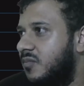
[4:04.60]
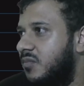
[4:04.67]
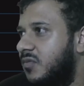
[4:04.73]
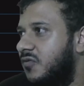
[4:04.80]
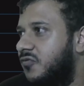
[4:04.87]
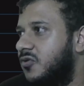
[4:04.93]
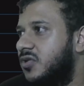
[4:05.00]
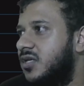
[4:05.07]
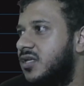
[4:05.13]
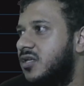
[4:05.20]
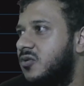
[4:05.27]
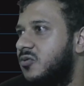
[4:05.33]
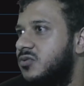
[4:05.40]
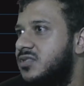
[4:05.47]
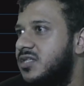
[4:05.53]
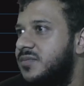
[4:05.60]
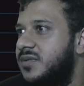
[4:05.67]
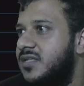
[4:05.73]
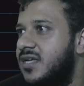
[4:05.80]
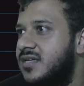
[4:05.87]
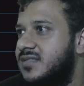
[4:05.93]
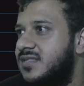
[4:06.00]
Before 32
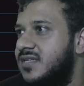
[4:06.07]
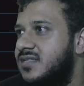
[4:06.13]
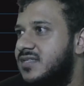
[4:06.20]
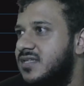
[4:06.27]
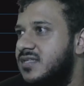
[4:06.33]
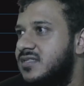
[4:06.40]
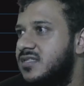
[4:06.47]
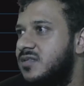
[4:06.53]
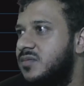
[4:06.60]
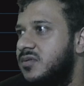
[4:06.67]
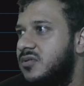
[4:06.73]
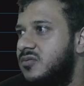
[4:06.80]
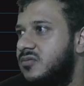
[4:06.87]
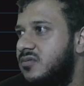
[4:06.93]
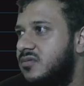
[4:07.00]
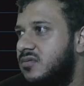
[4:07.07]
GB, there's 16 GB.